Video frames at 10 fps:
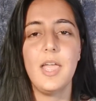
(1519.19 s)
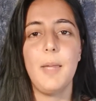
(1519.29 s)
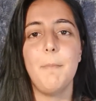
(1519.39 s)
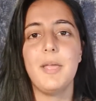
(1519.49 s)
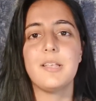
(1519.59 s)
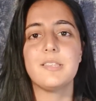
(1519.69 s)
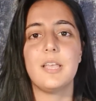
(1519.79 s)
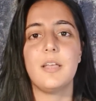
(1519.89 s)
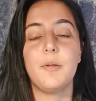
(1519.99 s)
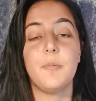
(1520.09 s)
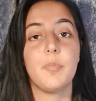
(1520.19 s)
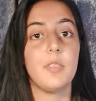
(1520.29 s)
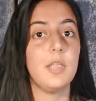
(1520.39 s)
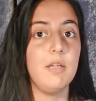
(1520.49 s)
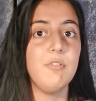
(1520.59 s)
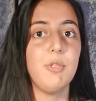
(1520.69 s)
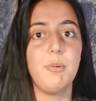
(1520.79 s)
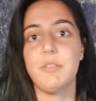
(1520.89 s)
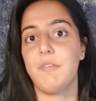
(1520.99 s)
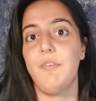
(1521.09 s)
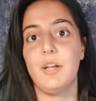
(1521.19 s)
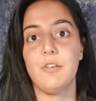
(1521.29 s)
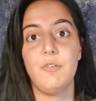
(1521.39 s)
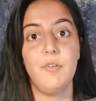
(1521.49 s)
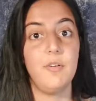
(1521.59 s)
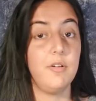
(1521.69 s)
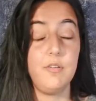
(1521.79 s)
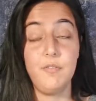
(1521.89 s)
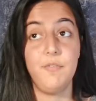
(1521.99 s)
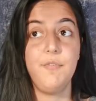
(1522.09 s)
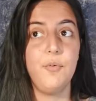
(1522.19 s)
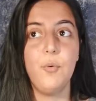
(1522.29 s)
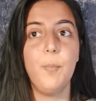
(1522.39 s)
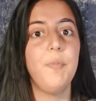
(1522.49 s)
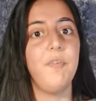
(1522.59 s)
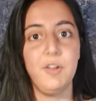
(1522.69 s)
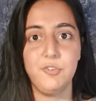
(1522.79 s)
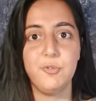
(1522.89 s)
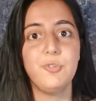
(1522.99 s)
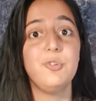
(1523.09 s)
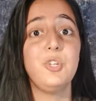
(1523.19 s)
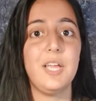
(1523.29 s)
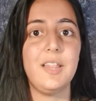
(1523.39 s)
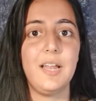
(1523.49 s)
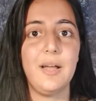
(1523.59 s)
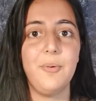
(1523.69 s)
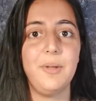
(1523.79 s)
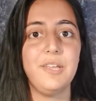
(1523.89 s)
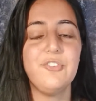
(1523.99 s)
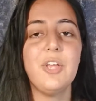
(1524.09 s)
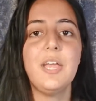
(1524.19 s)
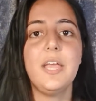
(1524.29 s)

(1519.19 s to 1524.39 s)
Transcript: It makes it, even though it is effective for professionals who share that language,